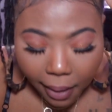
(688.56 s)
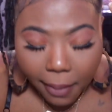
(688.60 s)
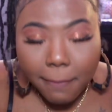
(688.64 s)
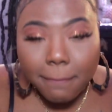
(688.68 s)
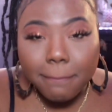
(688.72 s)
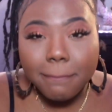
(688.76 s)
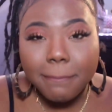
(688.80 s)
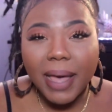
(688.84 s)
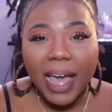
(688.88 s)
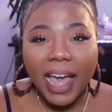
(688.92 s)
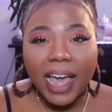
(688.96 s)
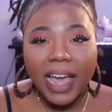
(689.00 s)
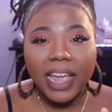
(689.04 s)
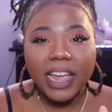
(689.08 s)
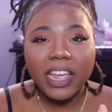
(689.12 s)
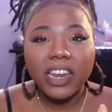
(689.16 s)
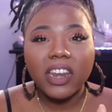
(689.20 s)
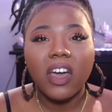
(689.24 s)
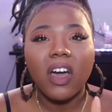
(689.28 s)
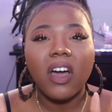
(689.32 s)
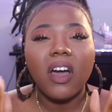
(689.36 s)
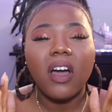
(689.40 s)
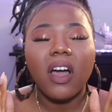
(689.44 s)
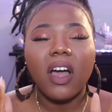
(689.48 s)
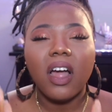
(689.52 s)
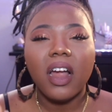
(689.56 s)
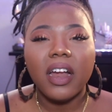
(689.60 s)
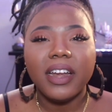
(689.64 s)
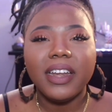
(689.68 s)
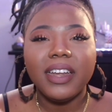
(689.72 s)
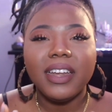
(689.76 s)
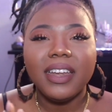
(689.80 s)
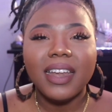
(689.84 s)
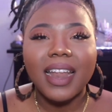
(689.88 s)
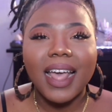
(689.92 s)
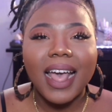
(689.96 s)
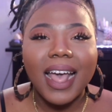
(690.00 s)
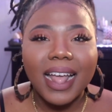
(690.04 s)
mine are
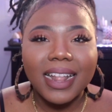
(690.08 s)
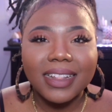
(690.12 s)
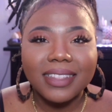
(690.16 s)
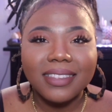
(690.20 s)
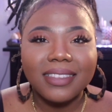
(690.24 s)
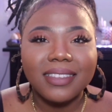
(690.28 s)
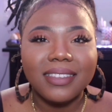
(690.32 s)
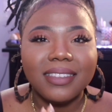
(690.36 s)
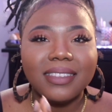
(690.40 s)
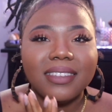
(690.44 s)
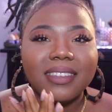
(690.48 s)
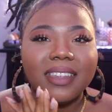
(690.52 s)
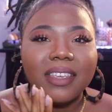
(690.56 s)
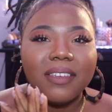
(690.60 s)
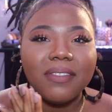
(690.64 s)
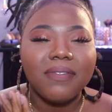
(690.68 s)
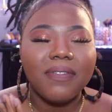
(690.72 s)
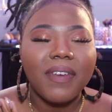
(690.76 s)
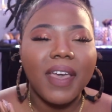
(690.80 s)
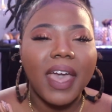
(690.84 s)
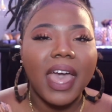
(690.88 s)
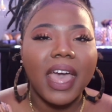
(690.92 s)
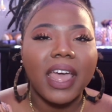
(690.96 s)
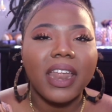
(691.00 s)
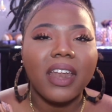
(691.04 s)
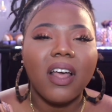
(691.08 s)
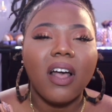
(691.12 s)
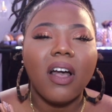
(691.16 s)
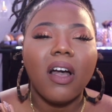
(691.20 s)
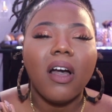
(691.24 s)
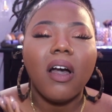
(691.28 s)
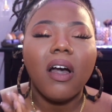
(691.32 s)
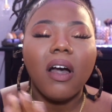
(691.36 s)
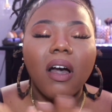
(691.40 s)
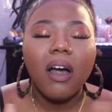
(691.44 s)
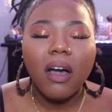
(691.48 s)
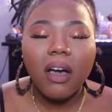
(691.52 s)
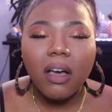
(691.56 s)
not stiff at
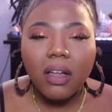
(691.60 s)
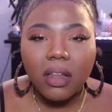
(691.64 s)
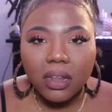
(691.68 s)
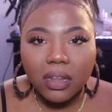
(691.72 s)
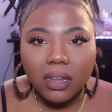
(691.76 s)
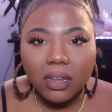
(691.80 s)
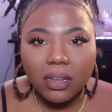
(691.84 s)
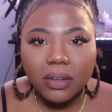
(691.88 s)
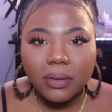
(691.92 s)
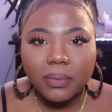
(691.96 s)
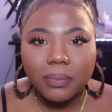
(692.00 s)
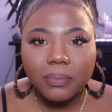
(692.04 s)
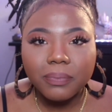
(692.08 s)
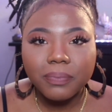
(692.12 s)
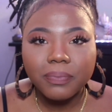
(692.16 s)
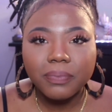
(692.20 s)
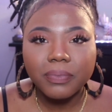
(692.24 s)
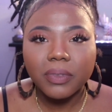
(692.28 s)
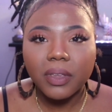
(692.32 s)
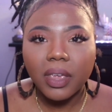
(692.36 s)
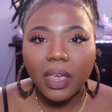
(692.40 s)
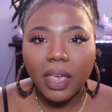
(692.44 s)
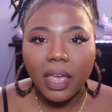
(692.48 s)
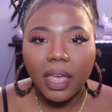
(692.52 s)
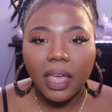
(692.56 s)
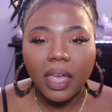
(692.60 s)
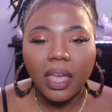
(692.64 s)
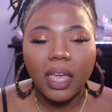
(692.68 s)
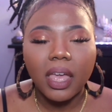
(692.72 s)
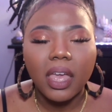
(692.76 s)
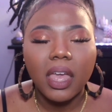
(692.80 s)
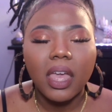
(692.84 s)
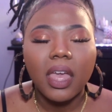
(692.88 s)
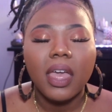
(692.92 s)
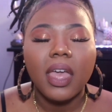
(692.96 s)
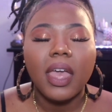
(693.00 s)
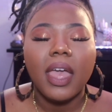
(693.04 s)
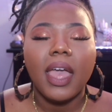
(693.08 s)
all, okay?
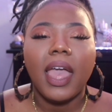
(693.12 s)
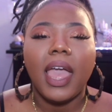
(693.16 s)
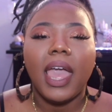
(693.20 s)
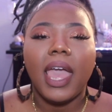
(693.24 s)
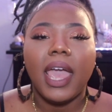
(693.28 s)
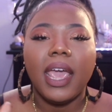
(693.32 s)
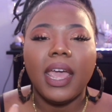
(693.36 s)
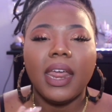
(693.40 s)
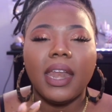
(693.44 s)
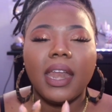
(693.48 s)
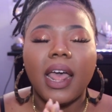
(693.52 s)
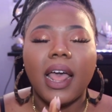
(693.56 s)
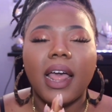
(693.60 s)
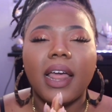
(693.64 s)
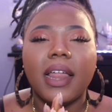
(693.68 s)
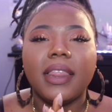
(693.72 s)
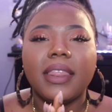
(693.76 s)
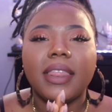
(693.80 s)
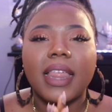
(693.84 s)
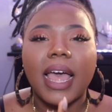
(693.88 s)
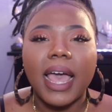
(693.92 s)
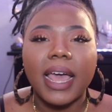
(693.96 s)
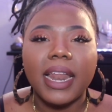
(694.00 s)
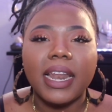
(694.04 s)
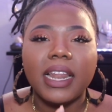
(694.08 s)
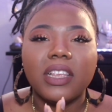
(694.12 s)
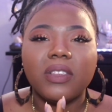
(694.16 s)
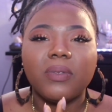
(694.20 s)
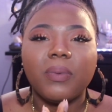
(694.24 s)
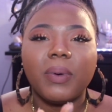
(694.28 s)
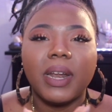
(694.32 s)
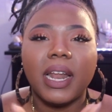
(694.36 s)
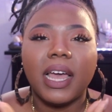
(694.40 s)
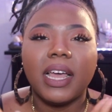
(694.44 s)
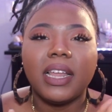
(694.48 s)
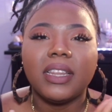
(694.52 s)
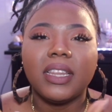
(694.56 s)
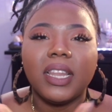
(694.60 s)
And that is
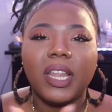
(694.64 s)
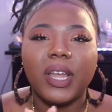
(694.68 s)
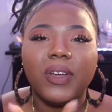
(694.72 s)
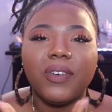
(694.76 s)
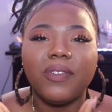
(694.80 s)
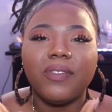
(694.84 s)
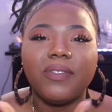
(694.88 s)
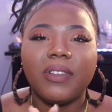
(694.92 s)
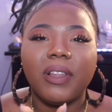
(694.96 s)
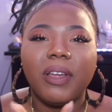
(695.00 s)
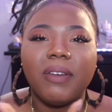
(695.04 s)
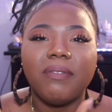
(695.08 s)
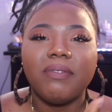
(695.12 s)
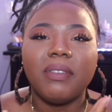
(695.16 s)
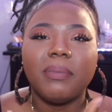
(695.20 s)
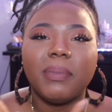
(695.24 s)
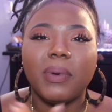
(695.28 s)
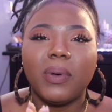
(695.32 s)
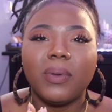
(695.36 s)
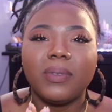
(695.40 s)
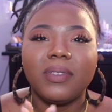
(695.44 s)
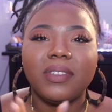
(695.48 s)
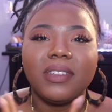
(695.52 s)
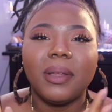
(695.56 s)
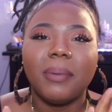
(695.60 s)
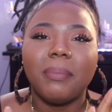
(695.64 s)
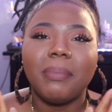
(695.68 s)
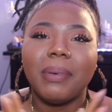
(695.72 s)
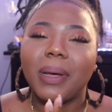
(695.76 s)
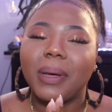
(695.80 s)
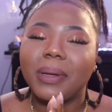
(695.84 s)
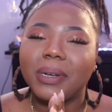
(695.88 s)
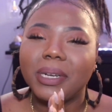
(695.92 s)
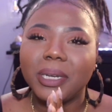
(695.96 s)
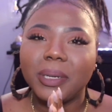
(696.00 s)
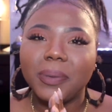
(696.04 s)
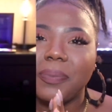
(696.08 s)
what I love the most about it.